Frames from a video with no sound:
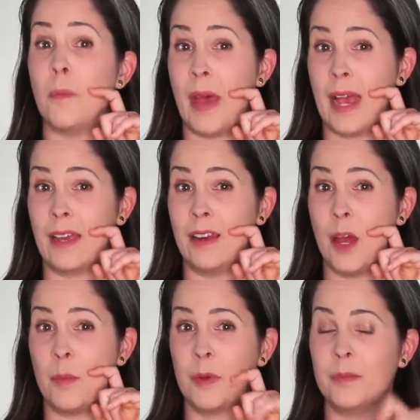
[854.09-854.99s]
back and
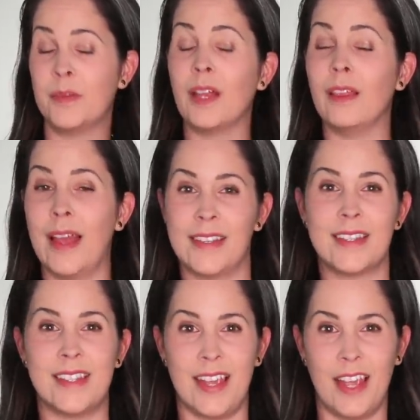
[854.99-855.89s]
up. Let's
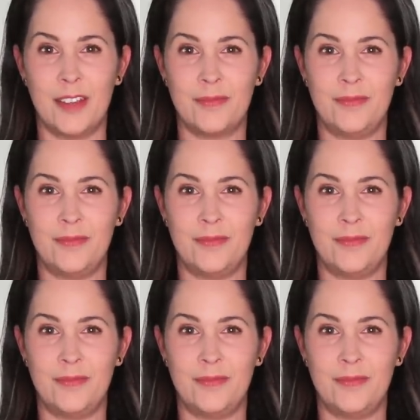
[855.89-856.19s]
see.